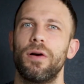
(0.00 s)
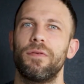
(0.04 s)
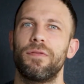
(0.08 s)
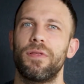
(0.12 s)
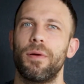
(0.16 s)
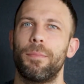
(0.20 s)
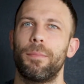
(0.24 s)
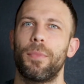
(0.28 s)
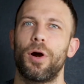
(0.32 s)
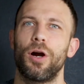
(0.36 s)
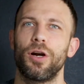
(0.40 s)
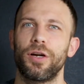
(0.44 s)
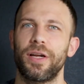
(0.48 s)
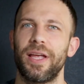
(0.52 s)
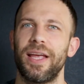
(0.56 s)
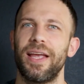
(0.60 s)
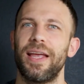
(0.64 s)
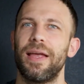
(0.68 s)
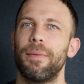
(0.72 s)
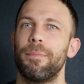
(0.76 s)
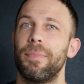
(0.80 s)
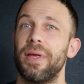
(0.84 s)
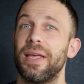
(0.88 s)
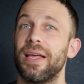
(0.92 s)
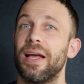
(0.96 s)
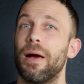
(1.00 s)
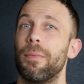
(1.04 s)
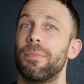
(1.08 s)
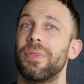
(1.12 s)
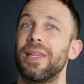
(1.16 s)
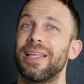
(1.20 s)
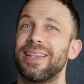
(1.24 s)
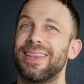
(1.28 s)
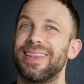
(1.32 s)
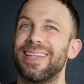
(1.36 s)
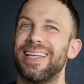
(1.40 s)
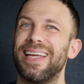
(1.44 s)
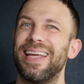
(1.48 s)
of the market and become
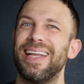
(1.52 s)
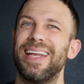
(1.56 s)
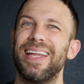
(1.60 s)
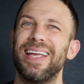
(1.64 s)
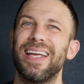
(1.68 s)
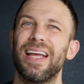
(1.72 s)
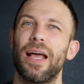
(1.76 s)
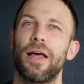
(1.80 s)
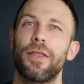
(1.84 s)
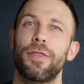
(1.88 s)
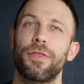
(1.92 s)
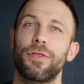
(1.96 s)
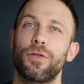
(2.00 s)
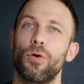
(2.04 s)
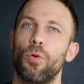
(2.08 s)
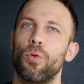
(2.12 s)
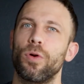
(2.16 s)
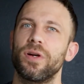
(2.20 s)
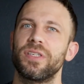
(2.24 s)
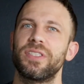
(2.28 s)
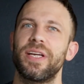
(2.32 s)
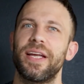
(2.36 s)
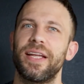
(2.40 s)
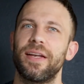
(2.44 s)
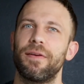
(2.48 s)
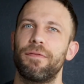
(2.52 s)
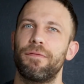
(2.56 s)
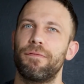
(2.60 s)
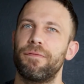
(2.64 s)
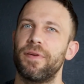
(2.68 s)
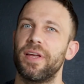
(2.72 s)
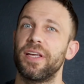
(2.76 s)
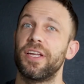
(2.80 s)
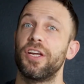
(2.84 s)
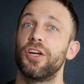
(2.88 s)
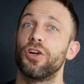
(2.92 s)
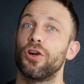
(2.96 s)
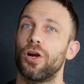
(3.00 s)
the leading authoritative
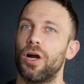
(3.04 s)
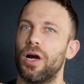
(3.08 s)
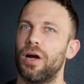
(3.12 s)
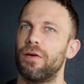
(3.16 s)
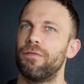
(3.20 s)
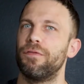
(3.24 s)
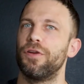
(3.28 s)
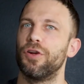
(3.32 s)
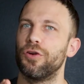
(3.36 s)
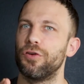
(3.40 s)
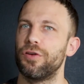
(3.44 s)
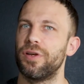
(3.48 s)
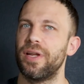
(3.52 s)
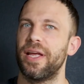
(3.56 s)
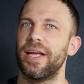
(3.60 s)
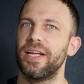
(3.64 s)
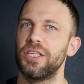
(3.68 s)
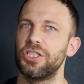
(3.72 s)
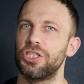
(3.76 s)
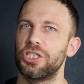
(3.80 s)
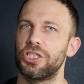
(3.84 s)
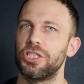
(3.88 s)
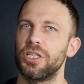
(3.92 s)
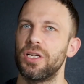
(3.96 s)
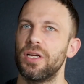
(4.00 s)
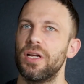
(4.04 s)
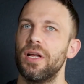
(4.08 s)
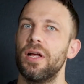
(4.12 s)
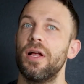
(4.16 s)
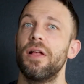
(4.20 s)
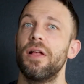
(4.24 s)
figure of your niche,